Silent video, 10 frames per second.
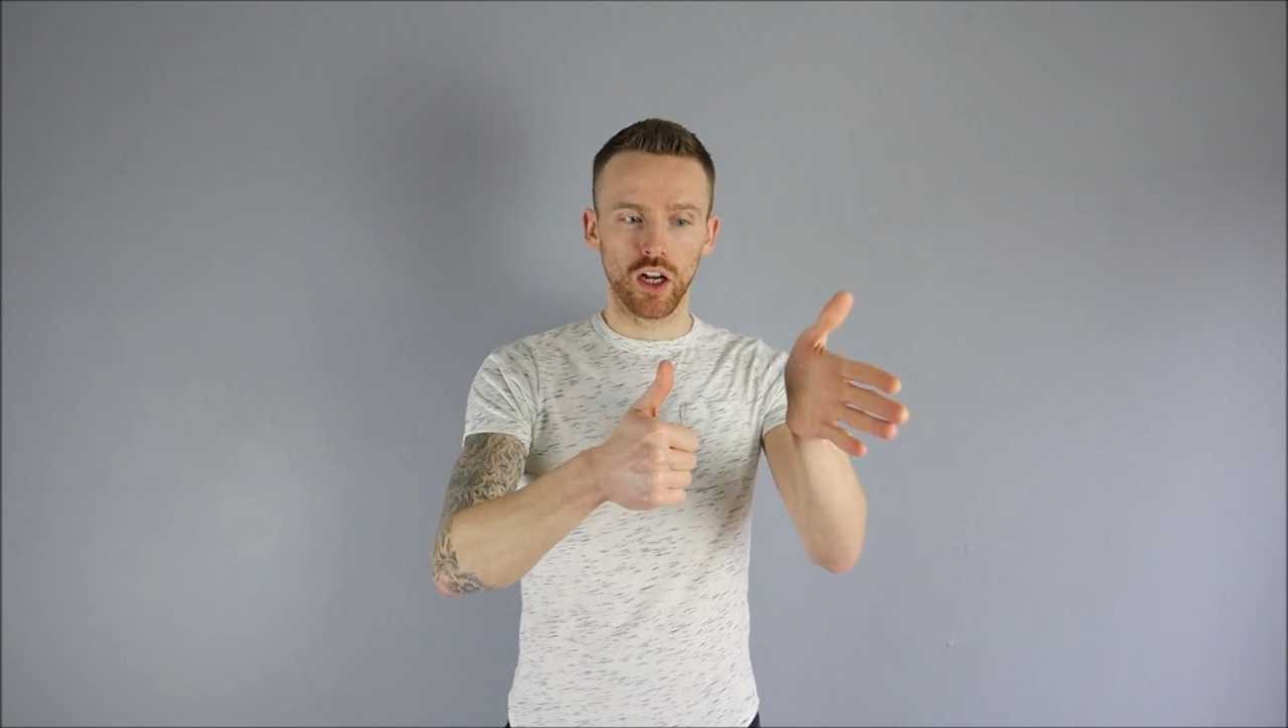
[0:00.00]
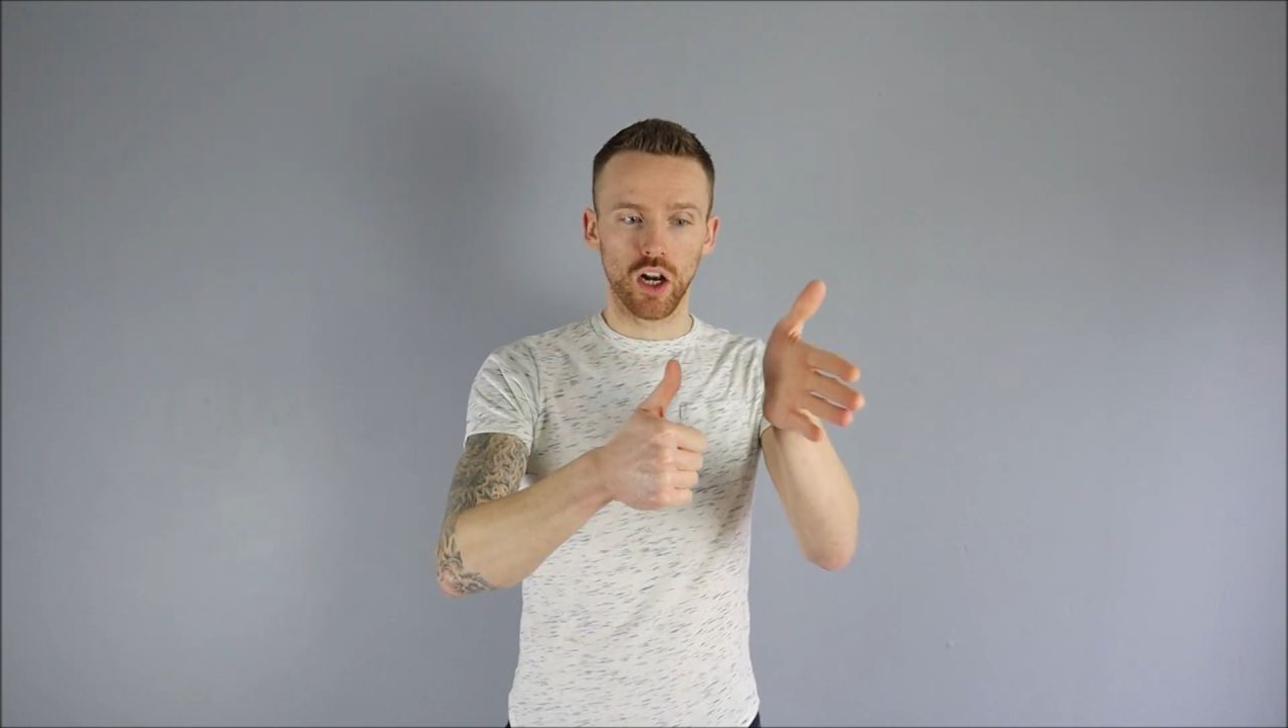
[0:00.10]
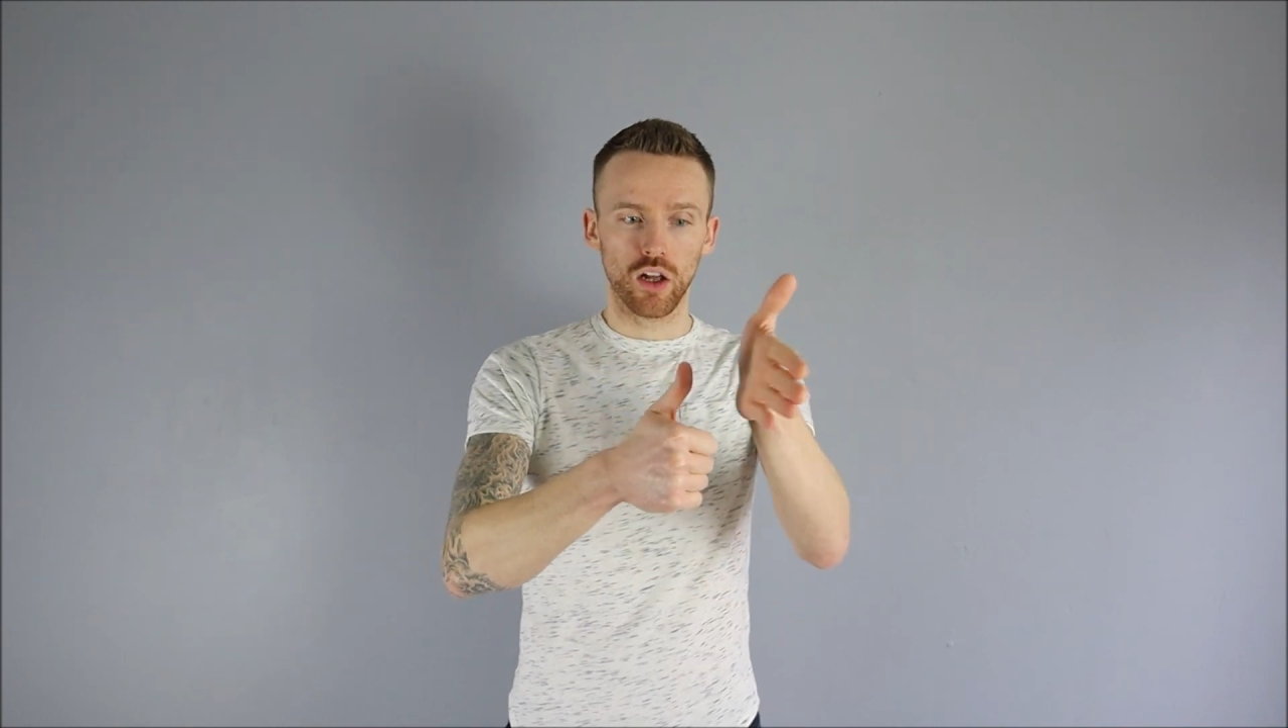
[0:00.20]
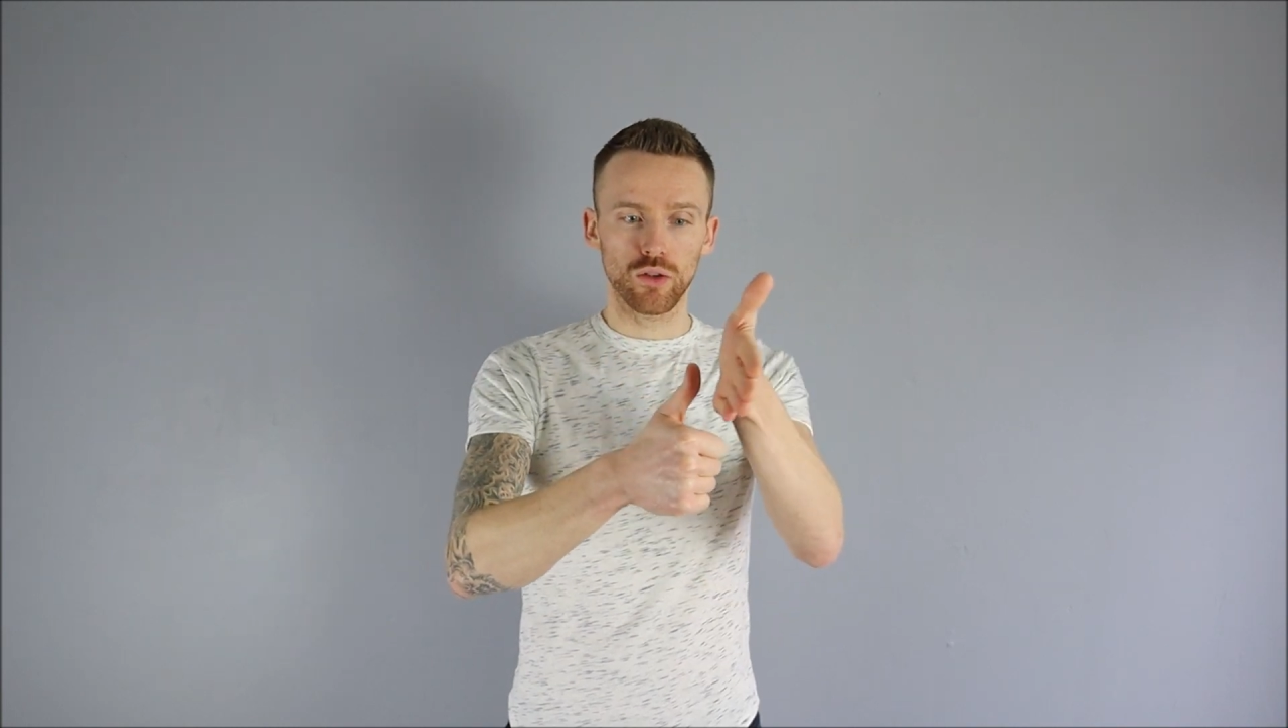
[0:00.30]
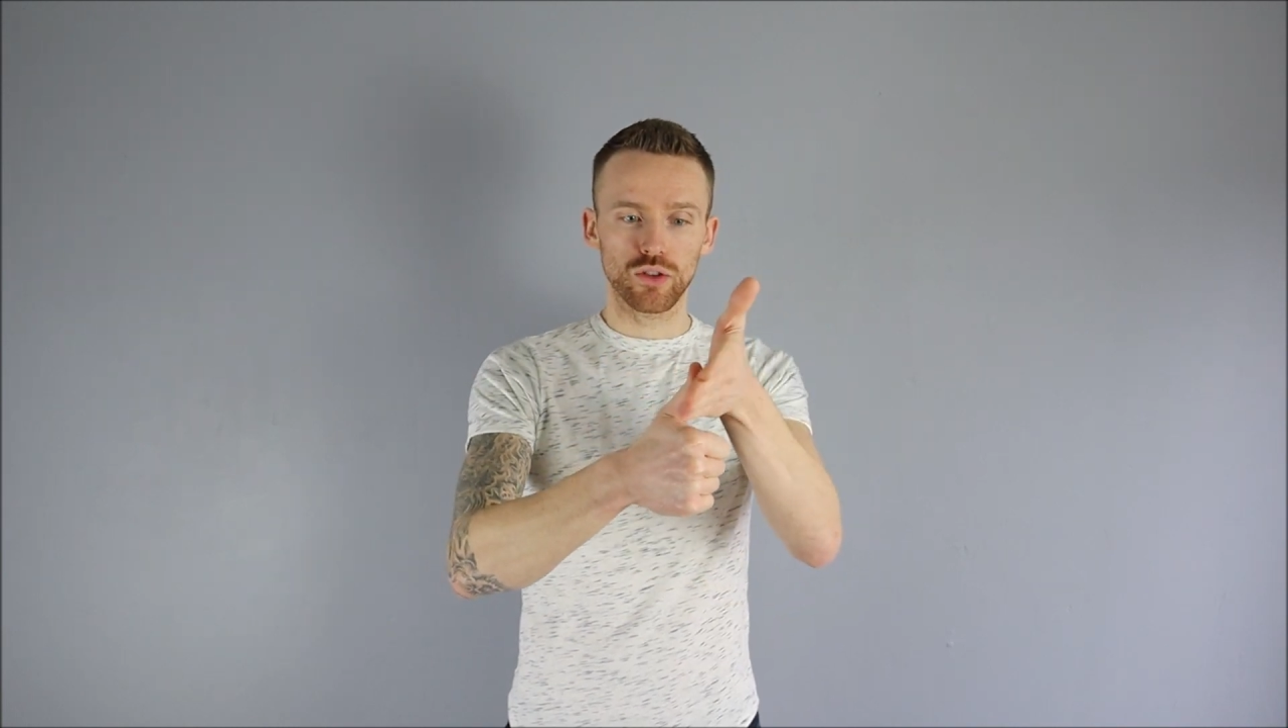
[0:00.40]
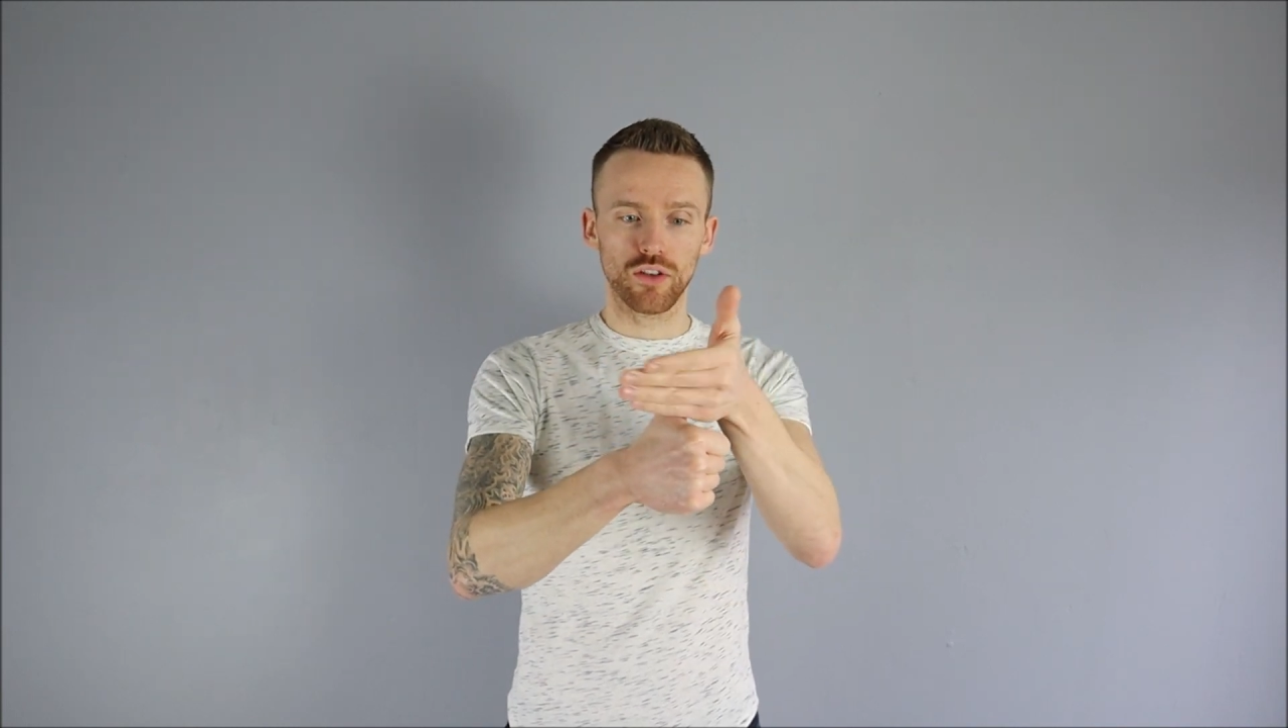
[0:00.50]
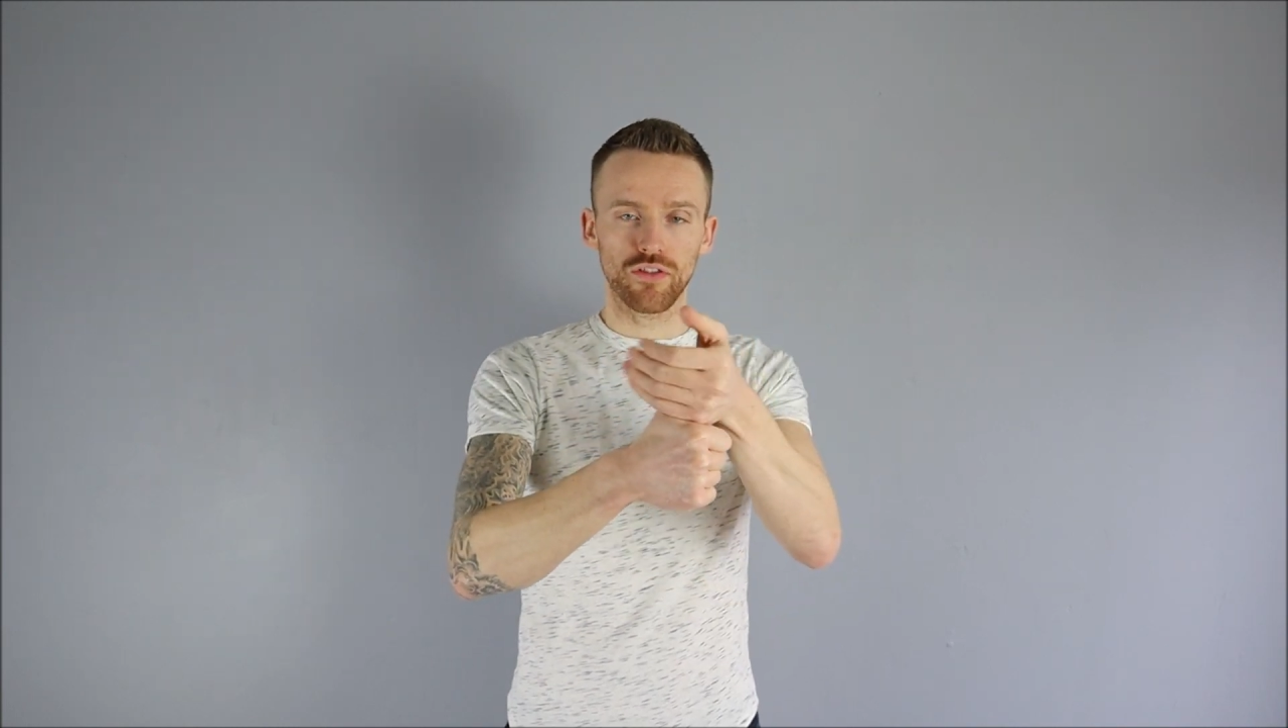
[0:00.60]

close your